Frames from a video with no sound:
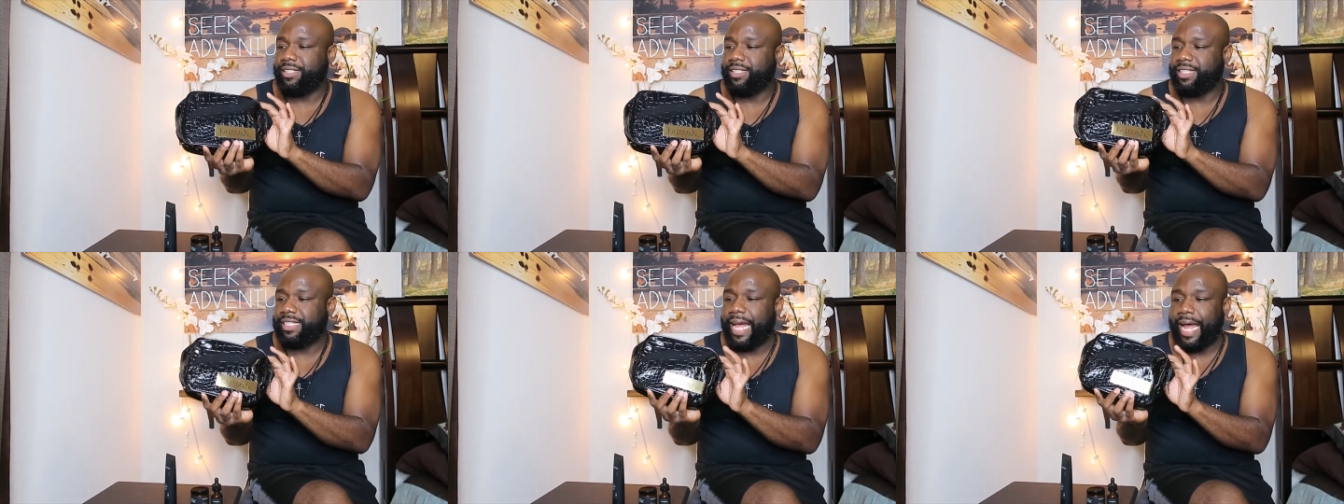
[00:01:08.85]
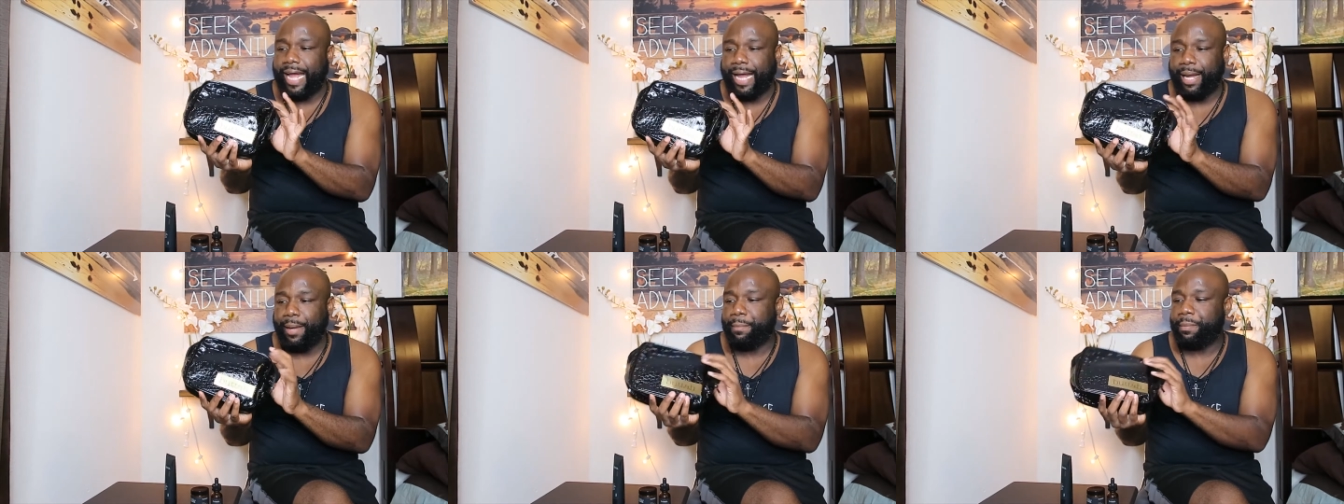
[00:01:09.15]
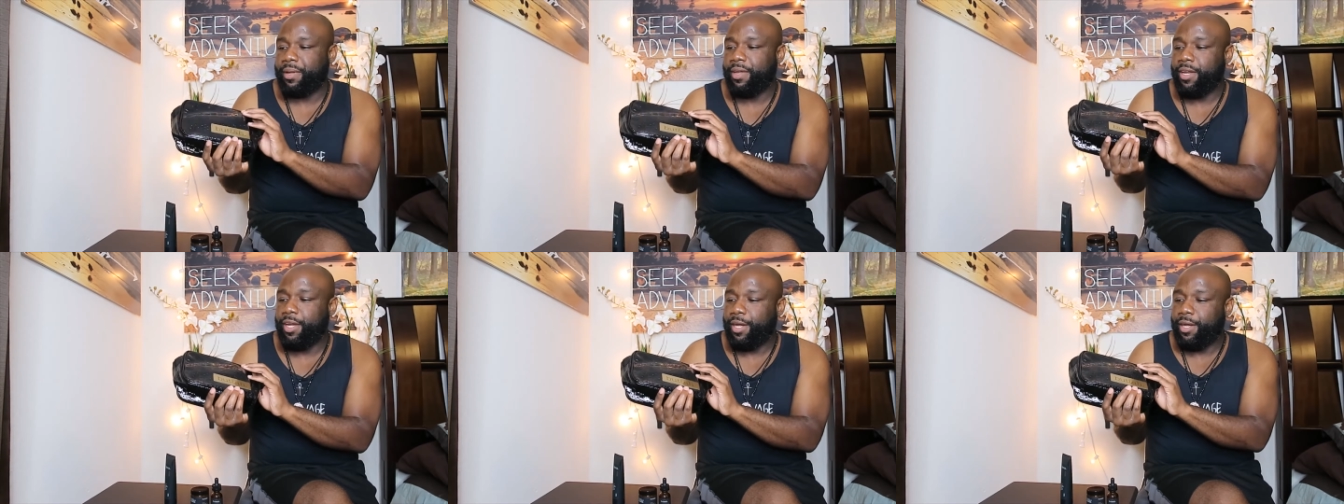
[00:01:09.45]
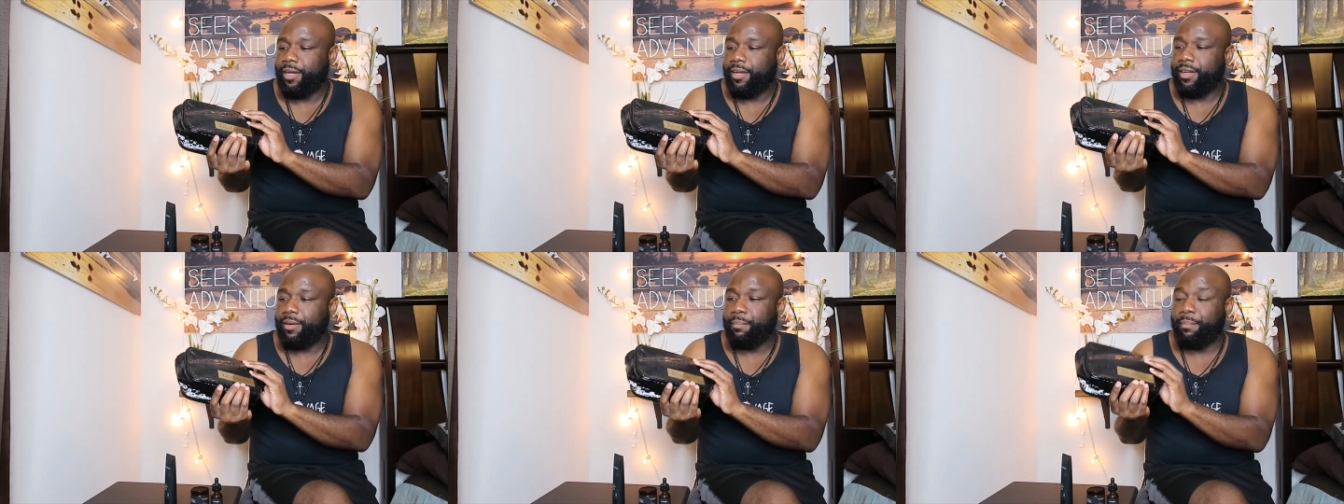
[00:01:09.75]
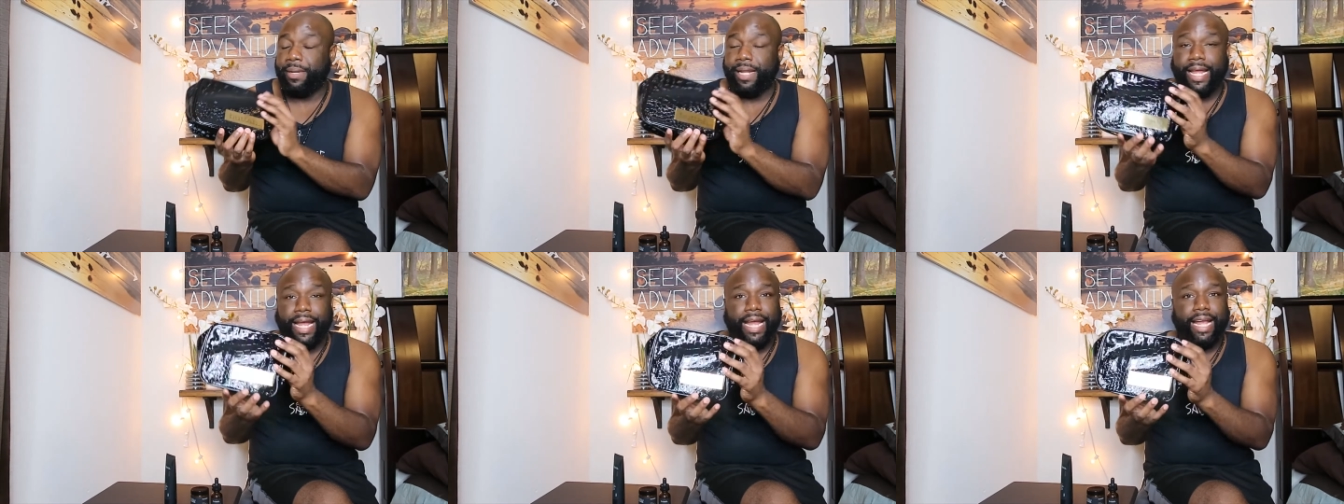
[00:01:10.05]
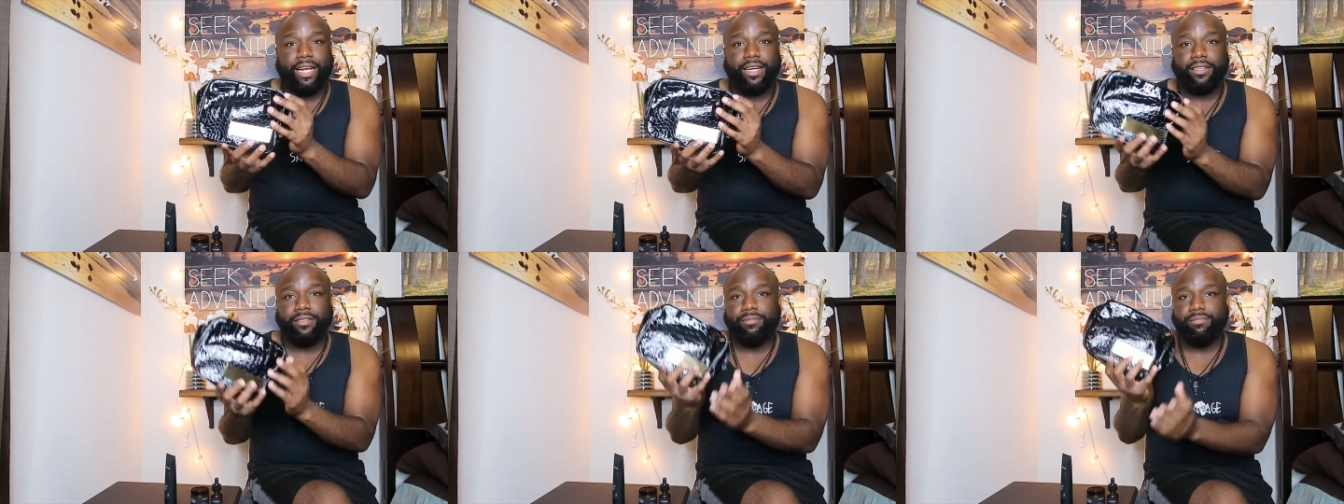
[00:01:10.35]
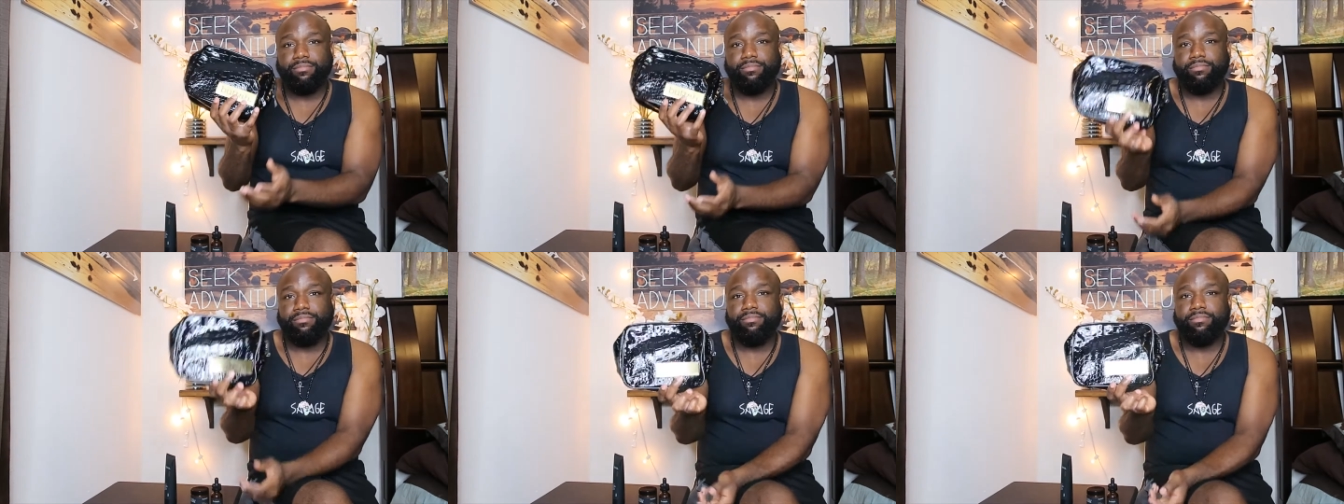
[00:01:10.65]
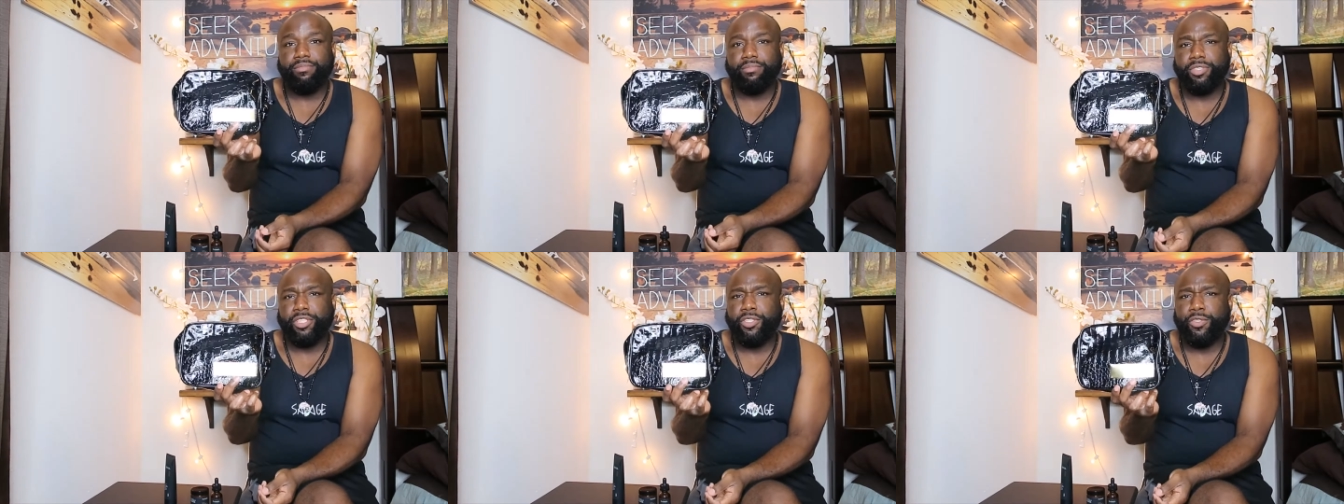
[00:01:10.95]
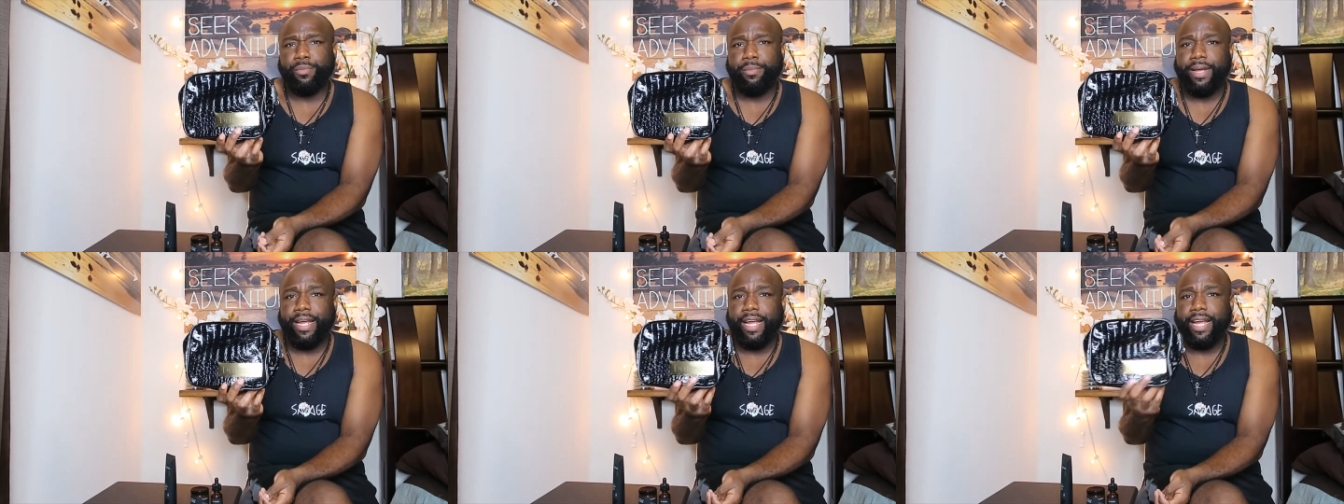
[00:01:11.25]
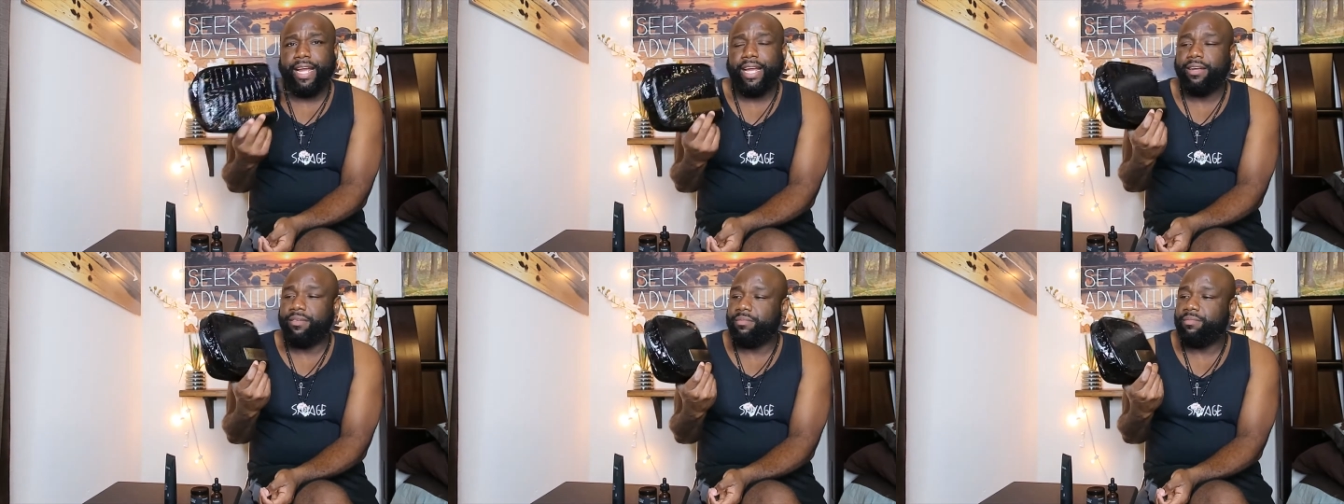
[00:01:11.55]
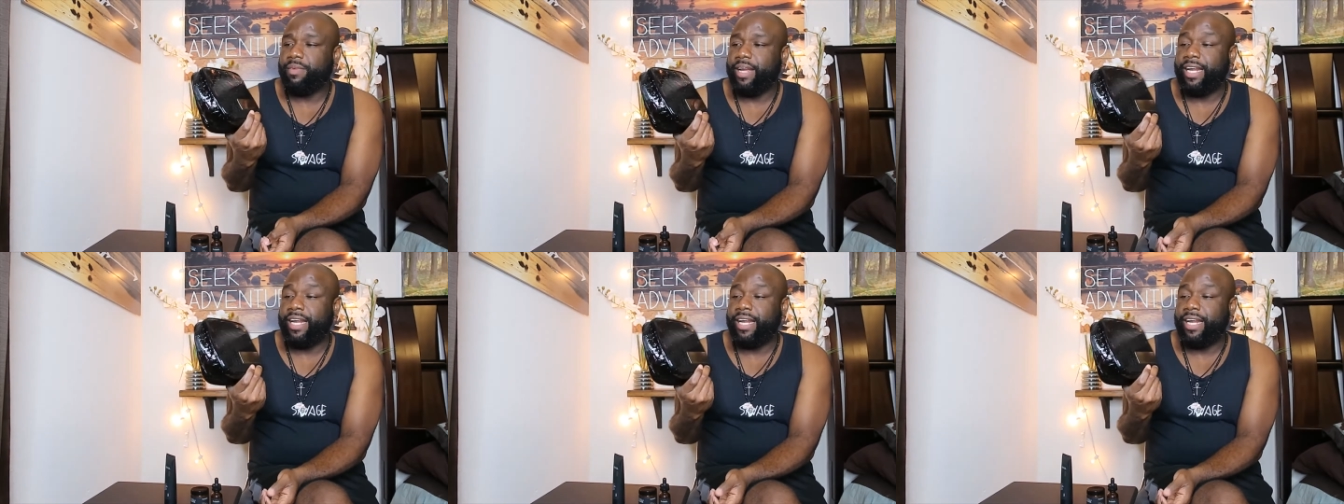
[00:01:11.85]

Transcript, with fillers: type black cute bag